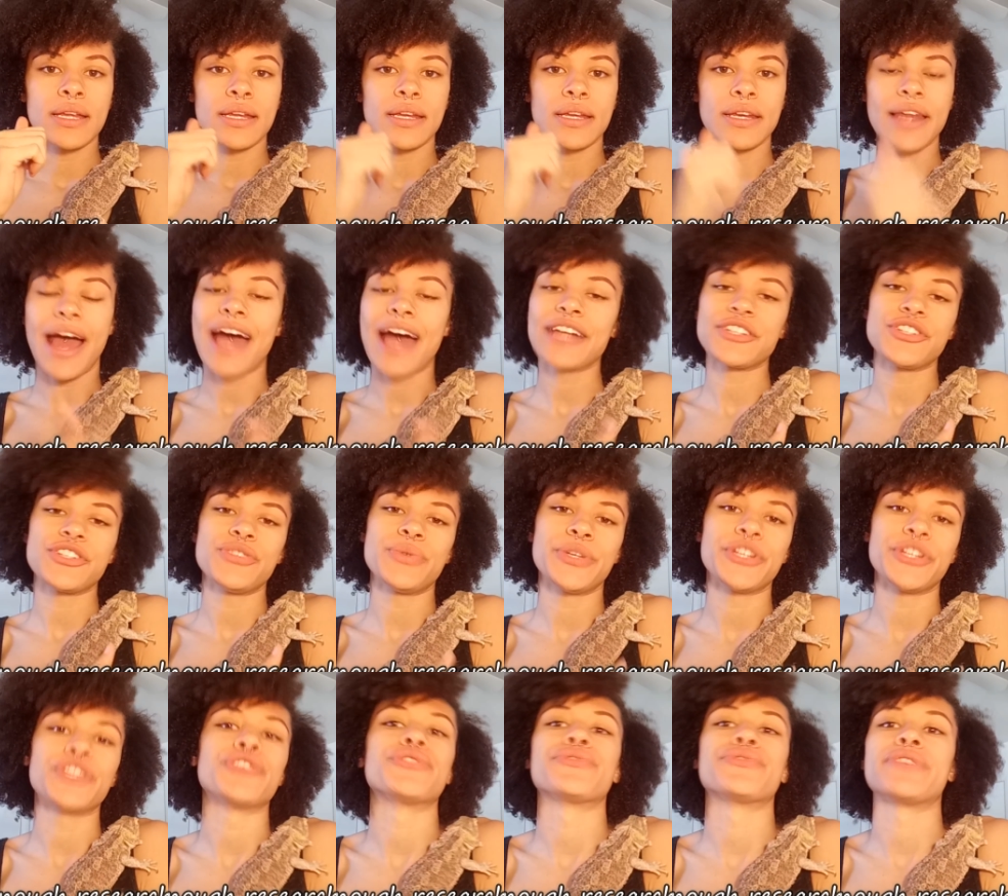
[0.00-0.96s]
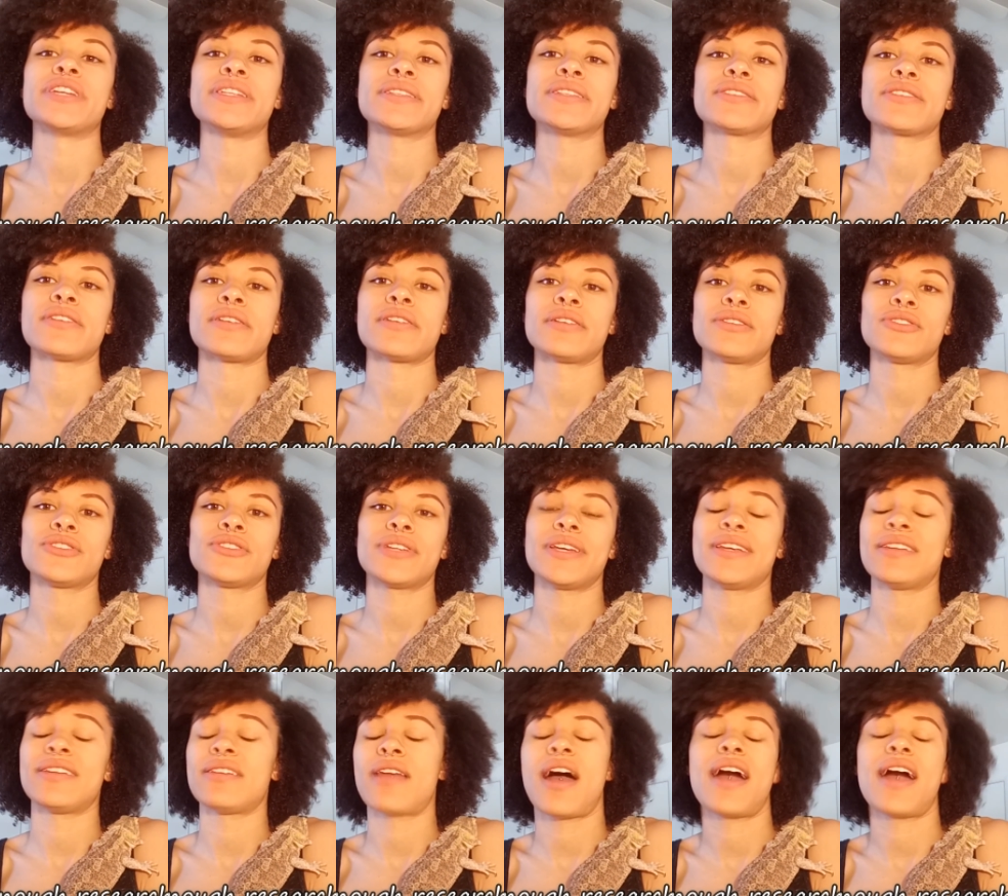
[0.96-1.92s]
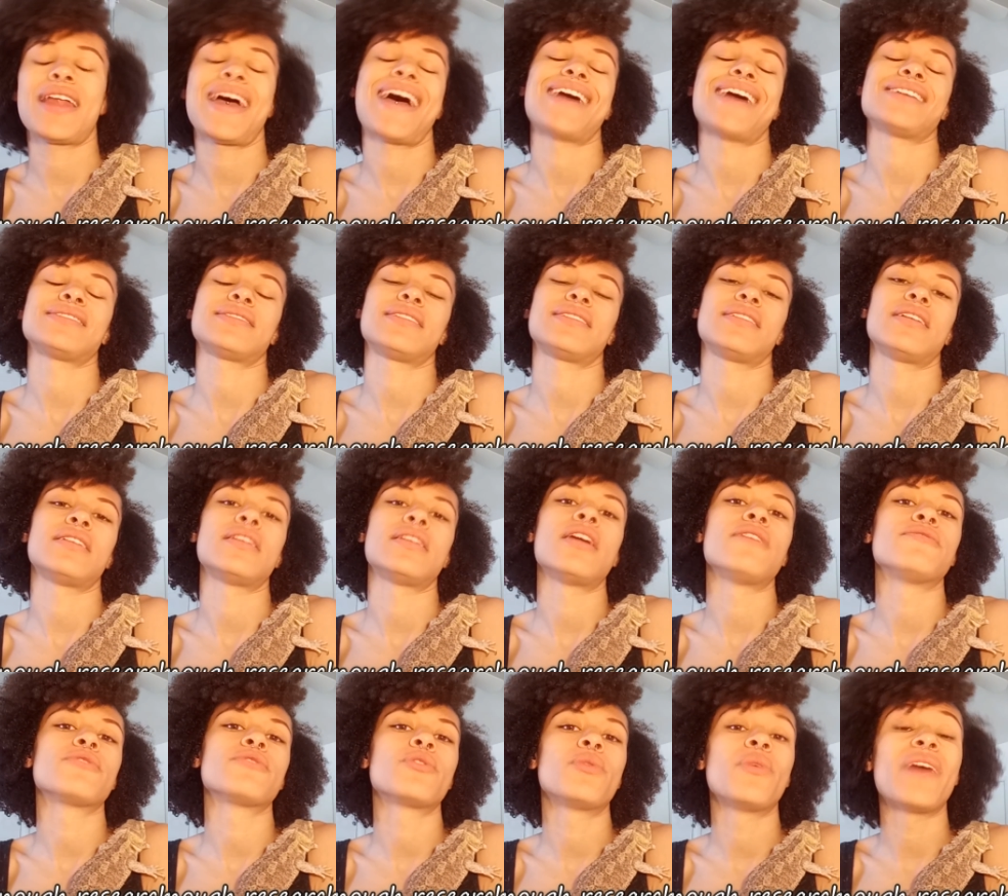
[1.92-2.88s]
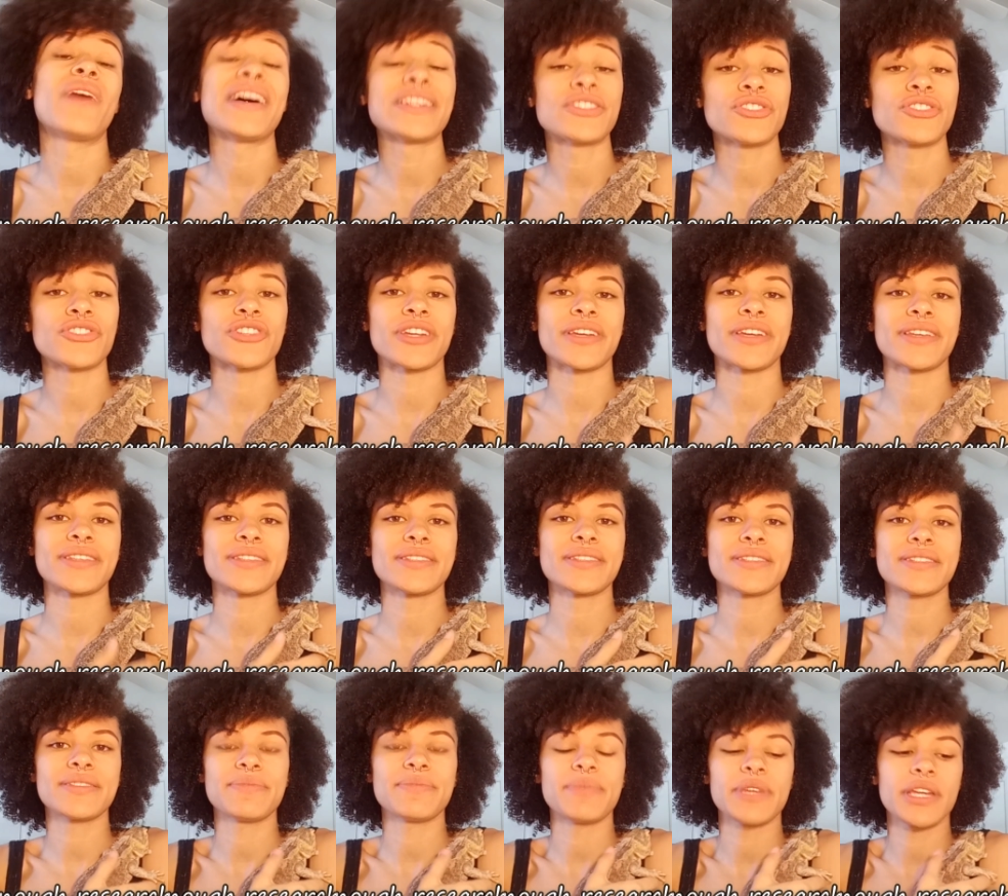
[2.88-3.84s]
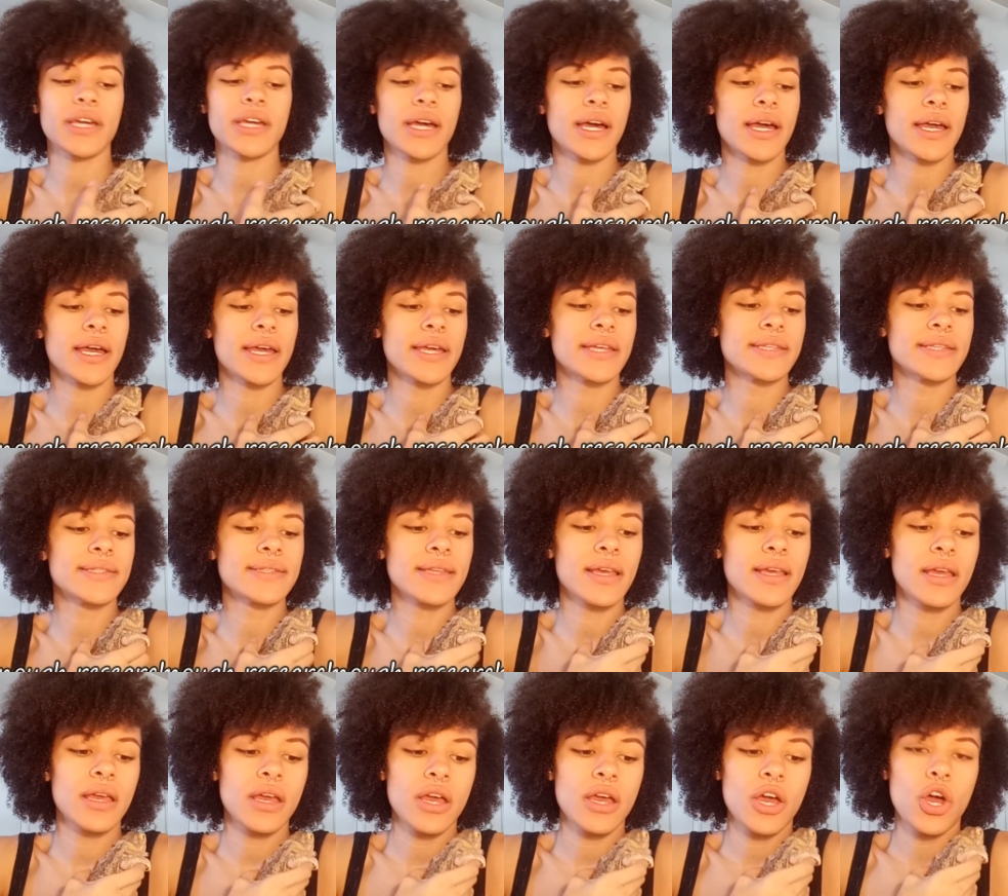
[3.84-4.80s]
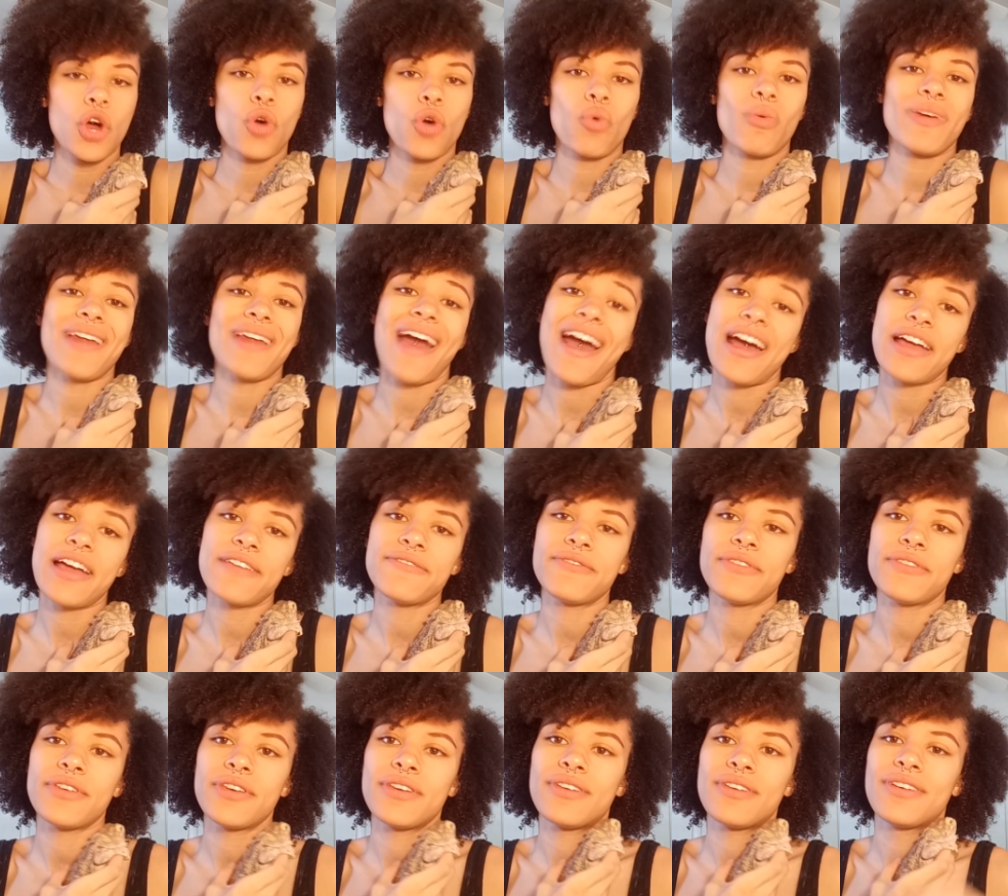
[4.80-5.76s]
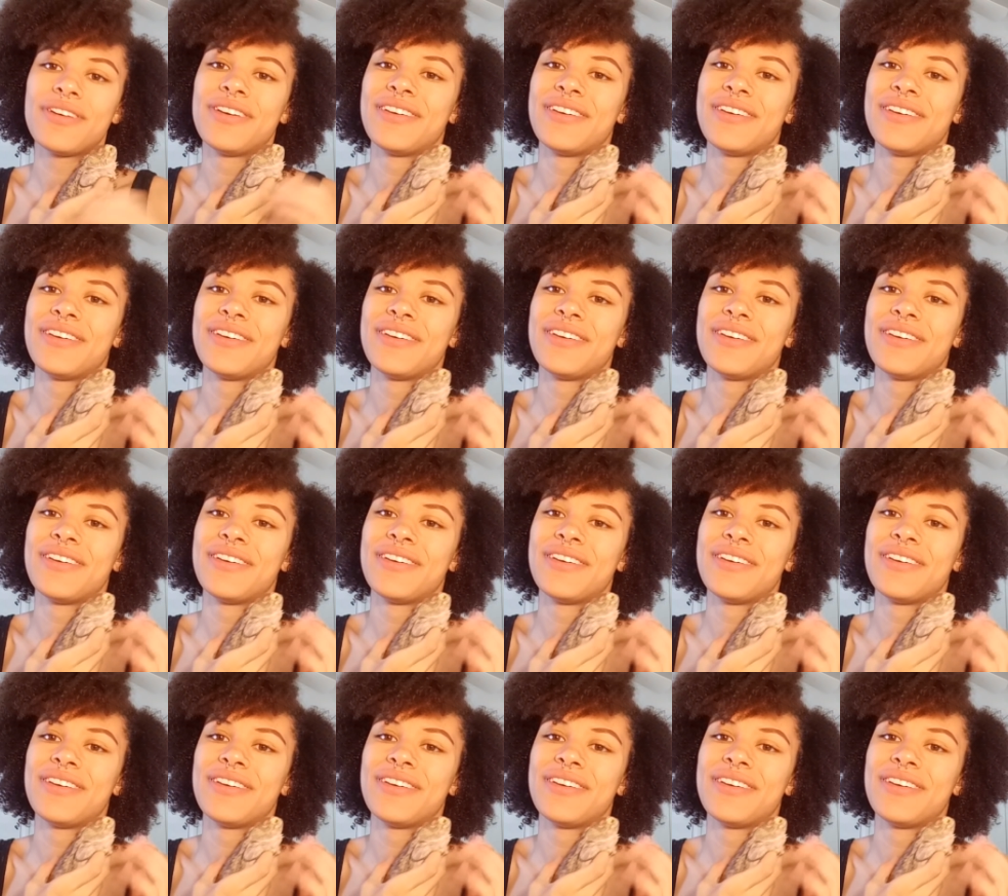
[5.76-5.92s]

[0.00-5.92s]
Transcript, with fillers: not doing your research and not asking enough questions because what I feel